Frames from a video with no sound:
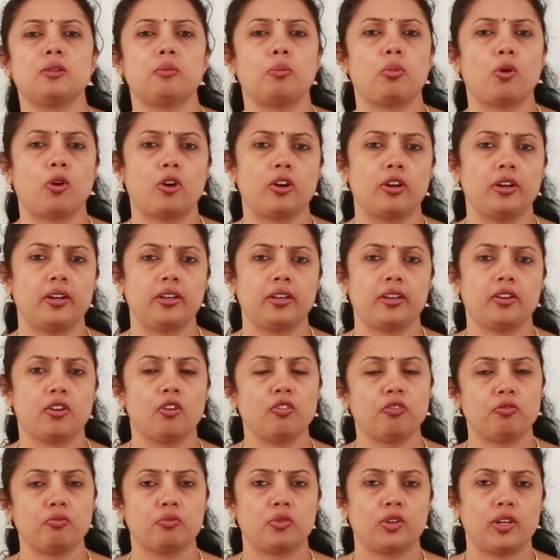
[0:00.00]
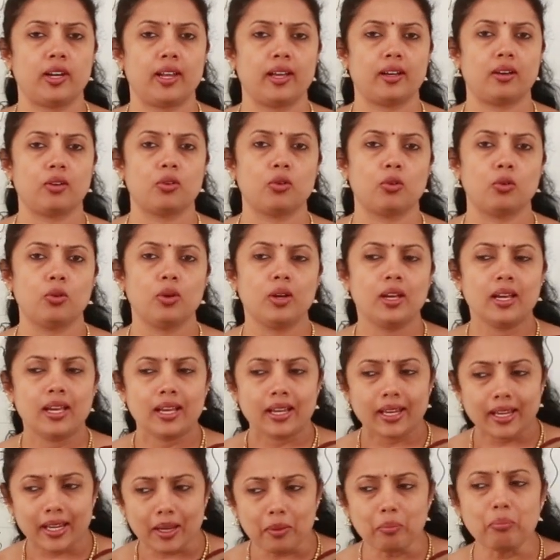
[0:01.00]
the border of Monaco.
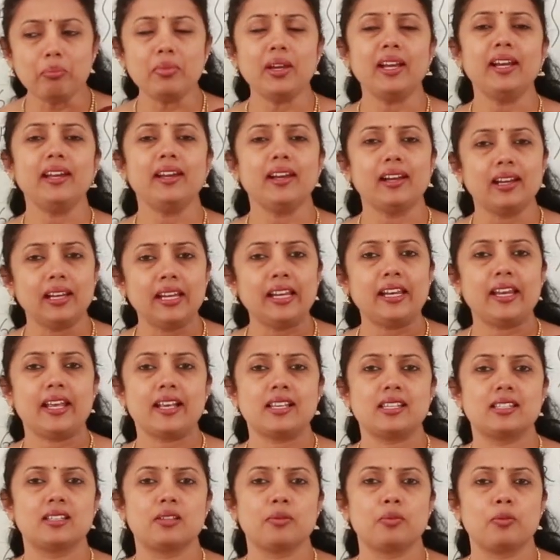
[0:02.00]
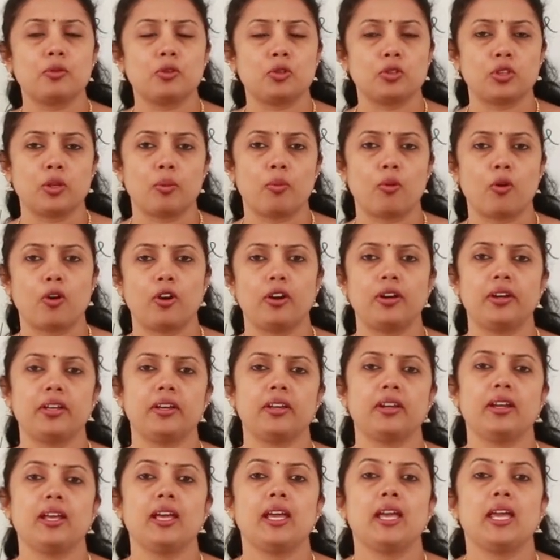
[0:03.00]
Immediately next to the
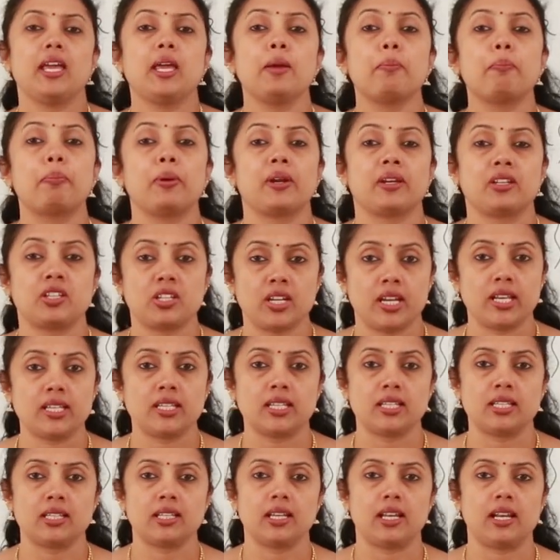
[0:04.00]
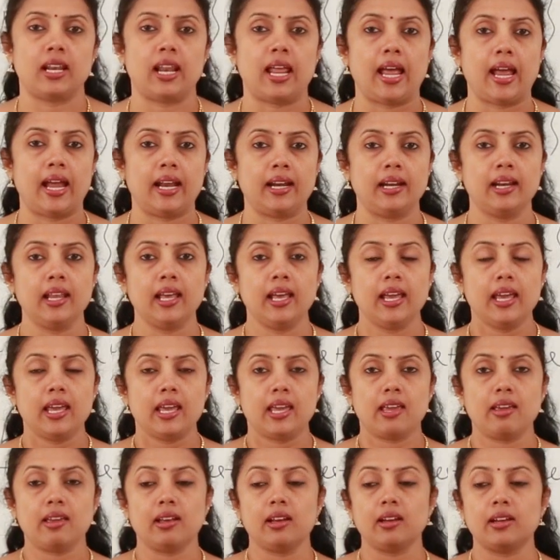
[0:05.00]
border, he purchases a land.
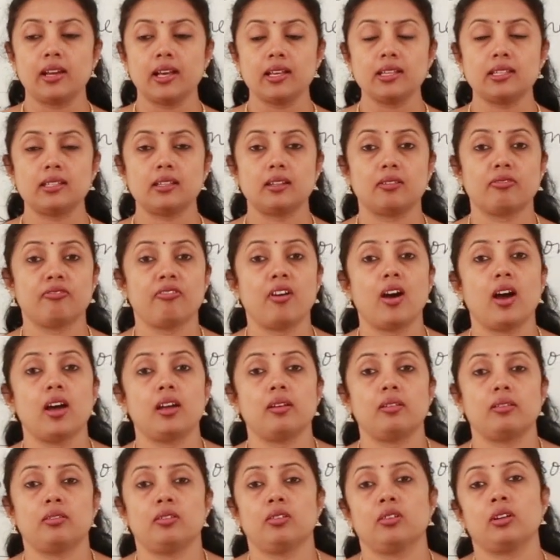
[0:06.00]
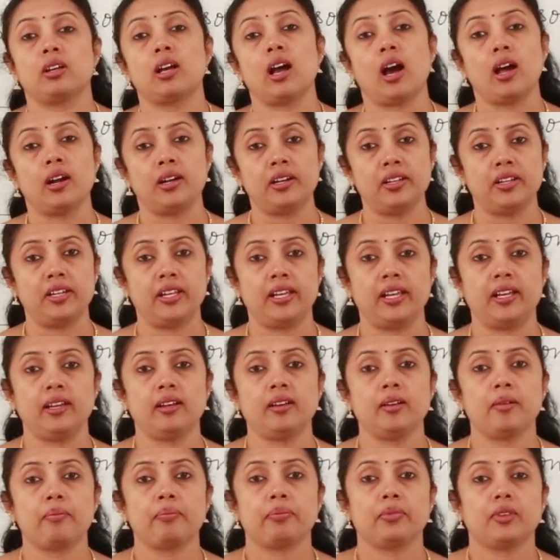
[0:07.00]
He does that farm
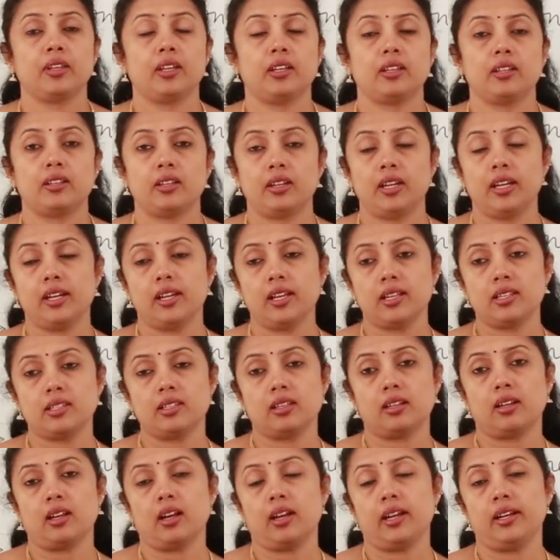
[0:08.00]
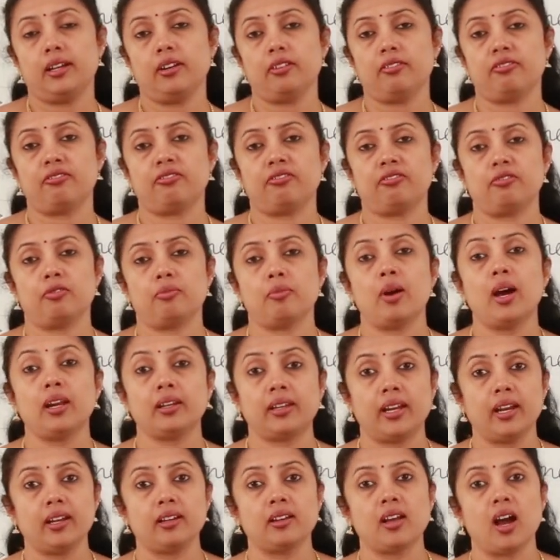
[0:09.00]
gardening. He does the kind of
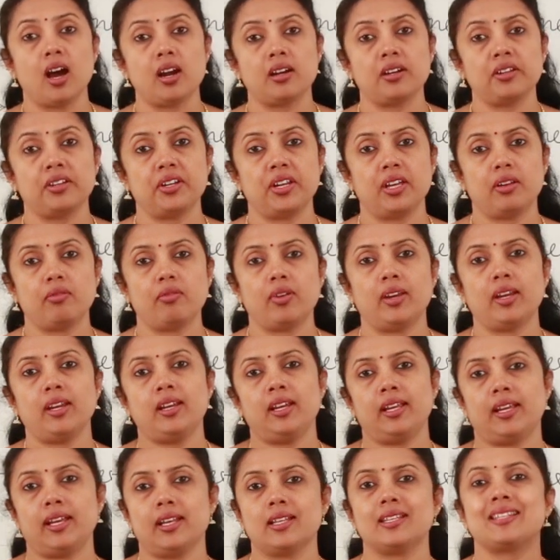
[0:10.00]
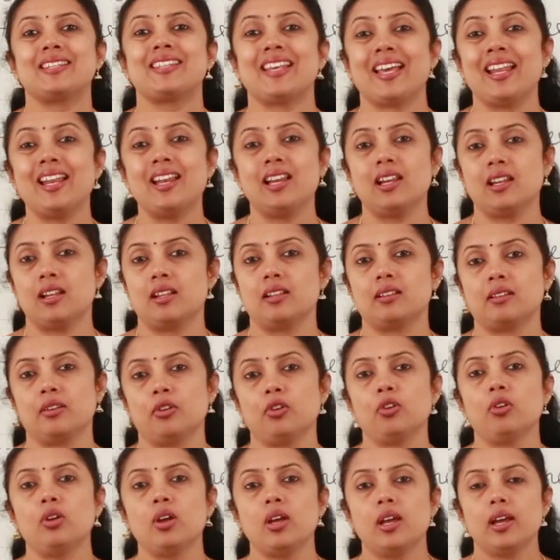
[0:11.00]
market gardening wherein he can sell, you
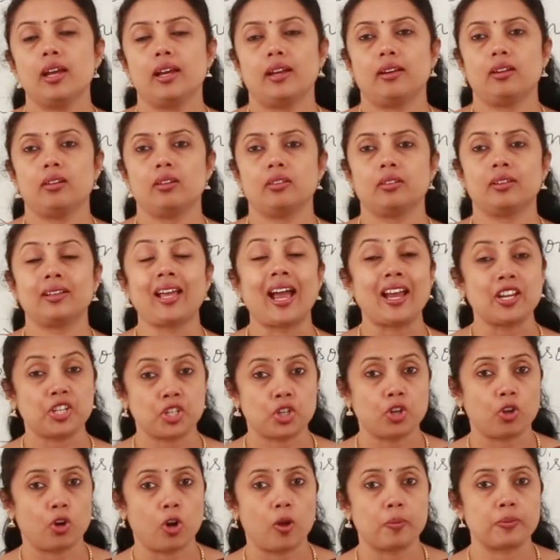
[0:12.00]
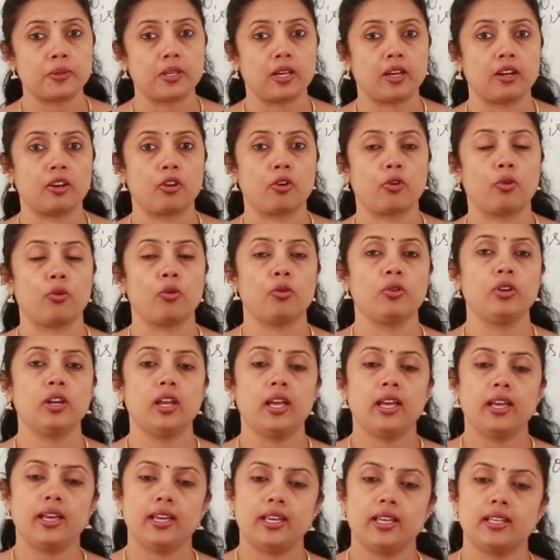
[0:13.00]
know, uh, cash crops are grown.
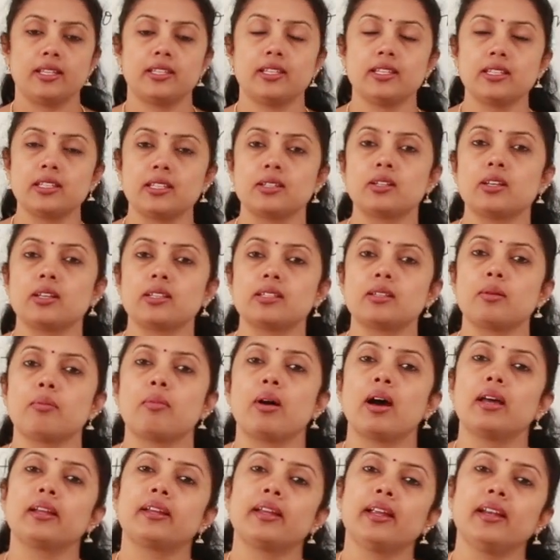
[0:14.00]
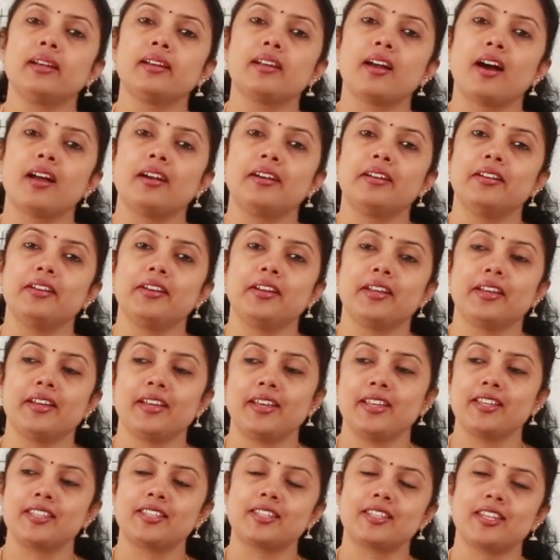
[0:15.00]
He just does the market gardening.
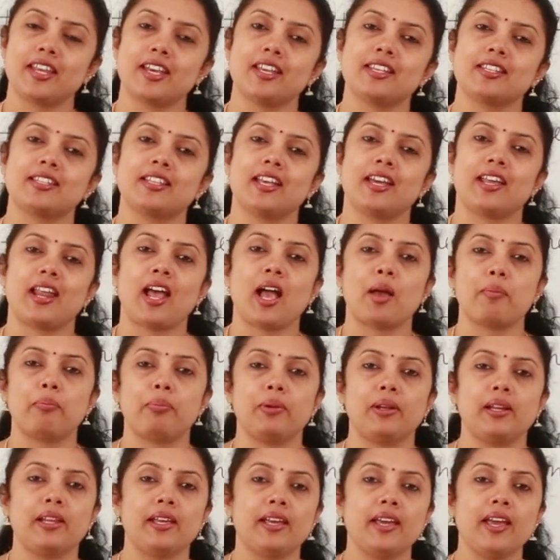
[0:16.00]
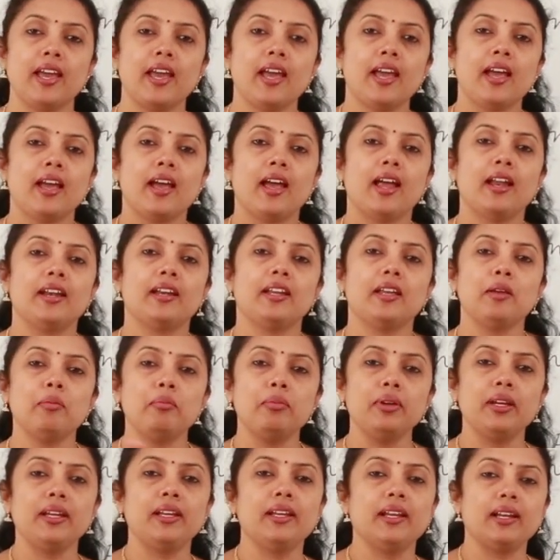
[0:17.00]
He stays there happily. And
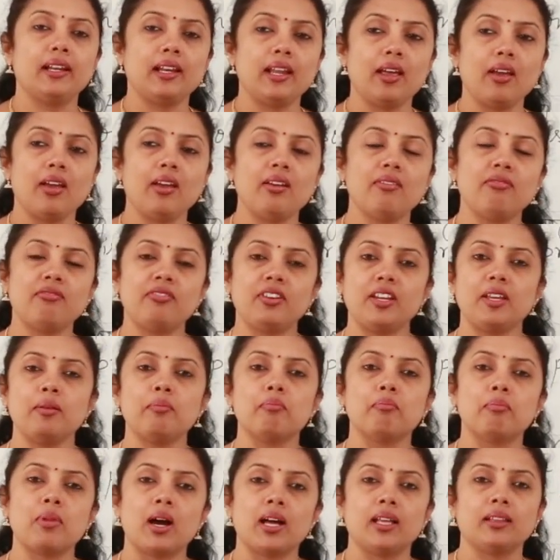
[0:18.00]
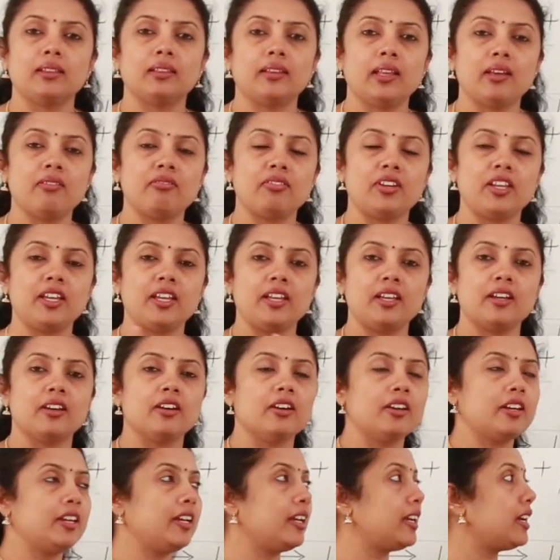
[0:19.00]
immediately, every month, every
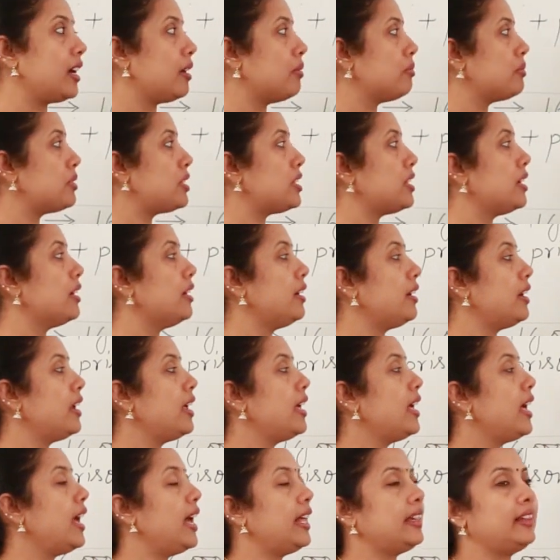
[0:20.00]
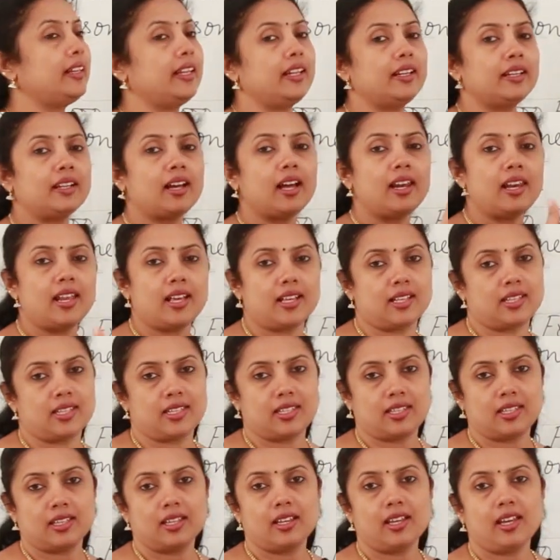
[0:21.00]
year, he comes here and then
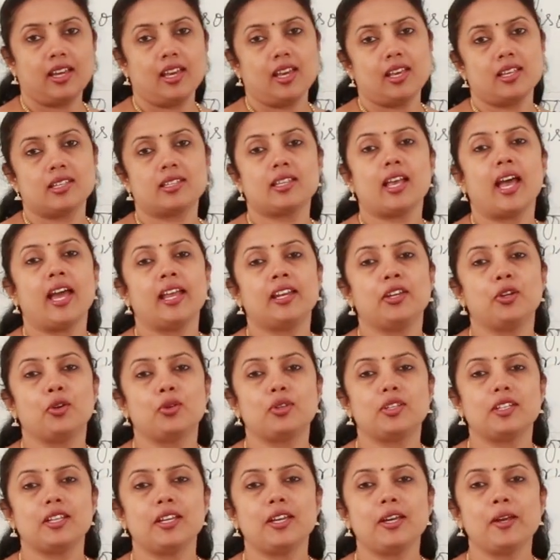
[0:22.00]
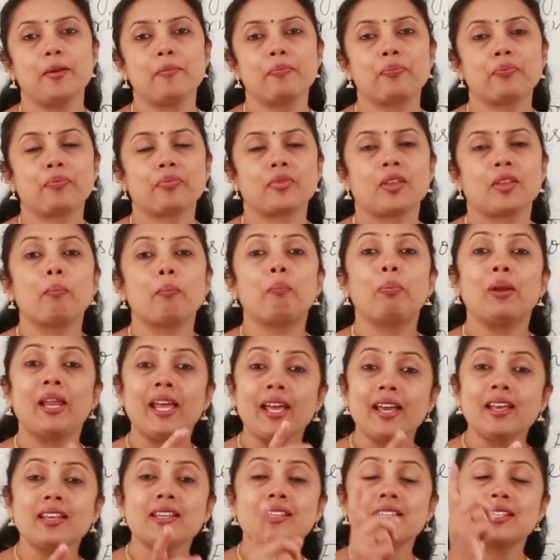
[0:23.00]
collects his annuity.
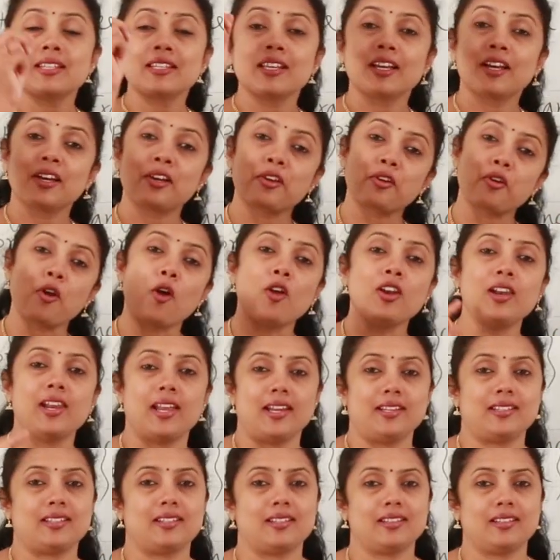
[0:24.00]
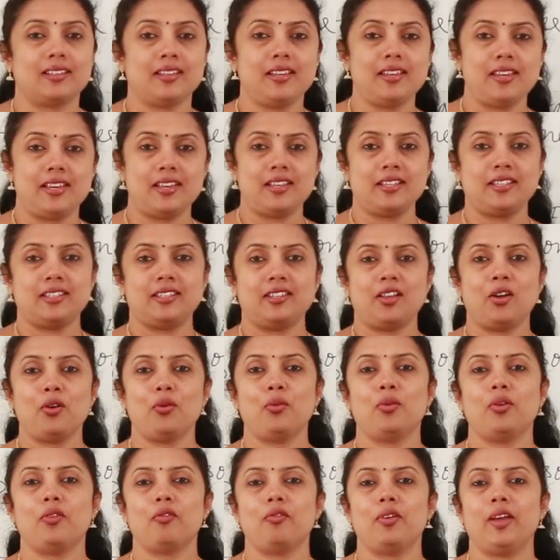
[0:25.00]
Plays roulette. He is
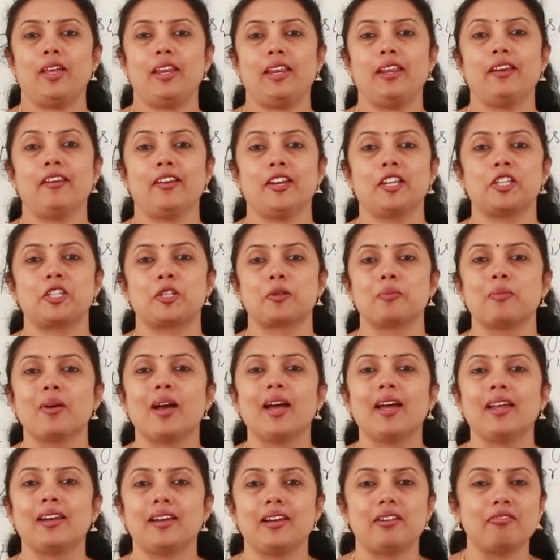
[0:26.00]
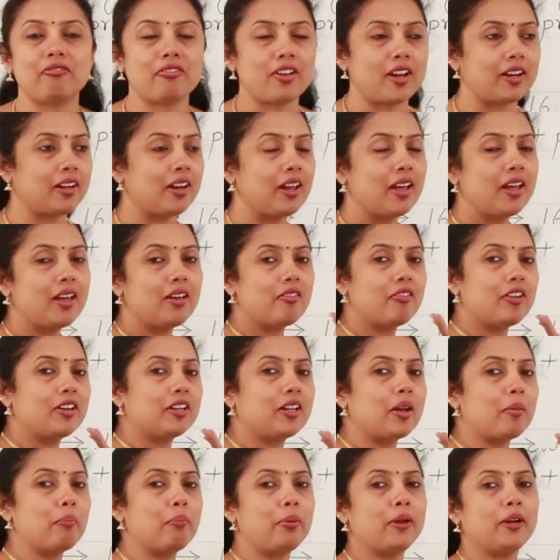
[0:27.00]
now a very rich man, in fact when
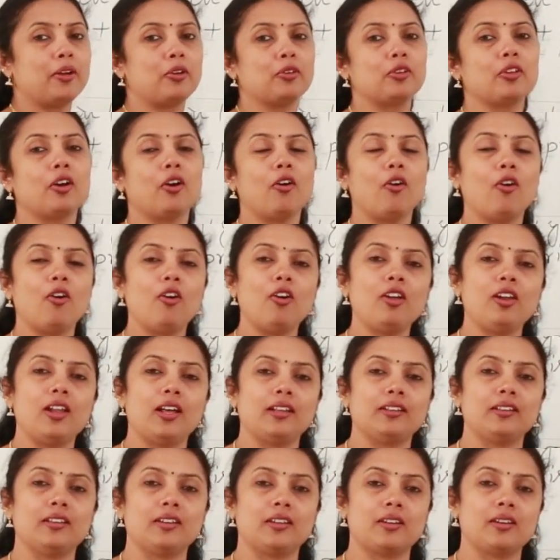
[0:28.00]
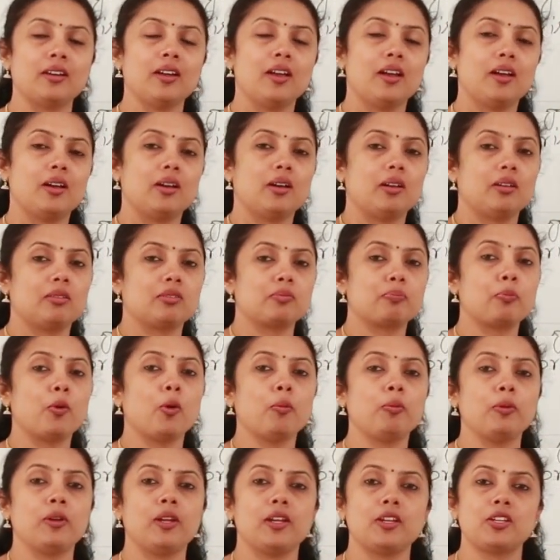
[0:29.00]
compared to the all other uh,
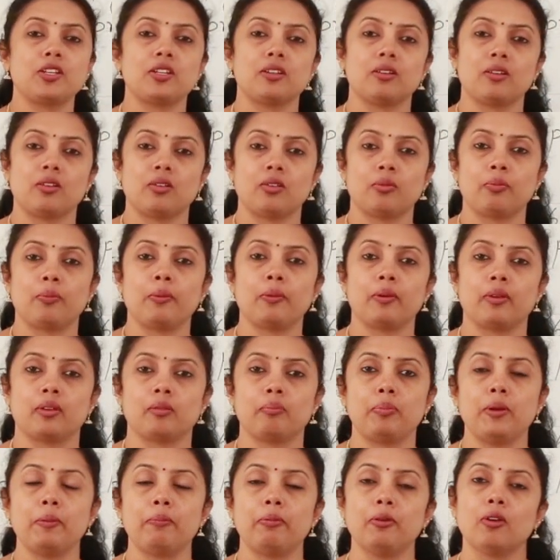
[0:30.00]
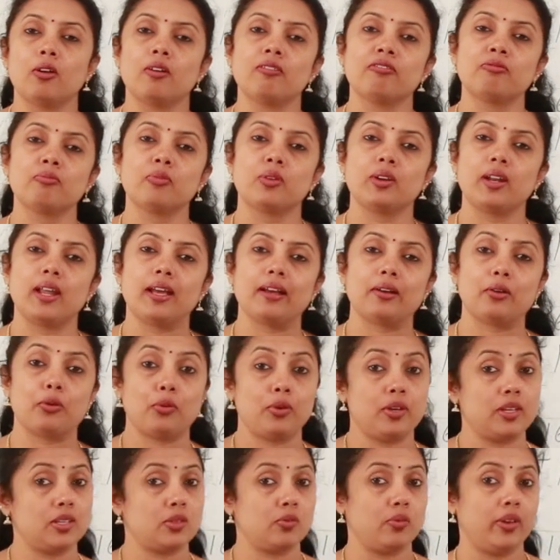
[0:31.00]
population people of Monaco.
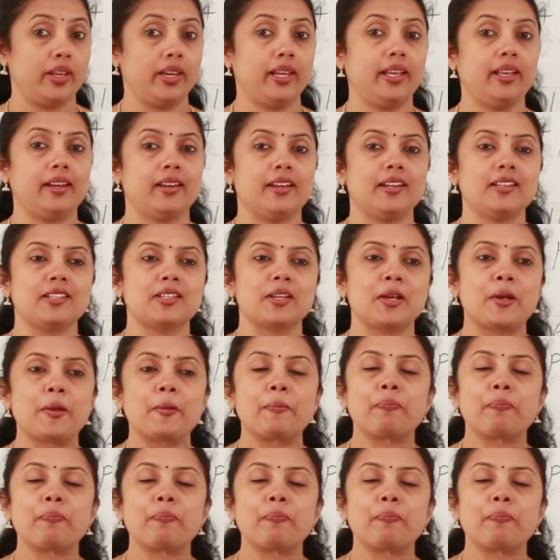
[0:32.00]
He is very rich.